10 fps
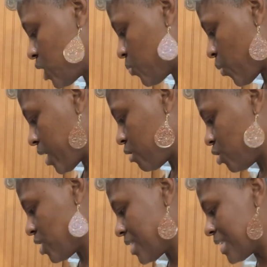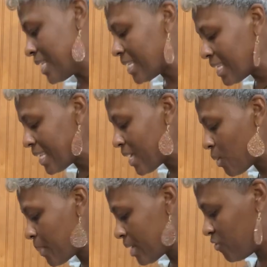to sprinkle just a little
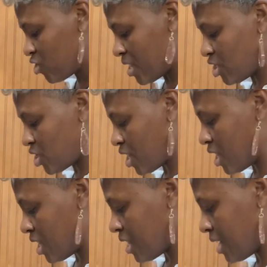bit of ginger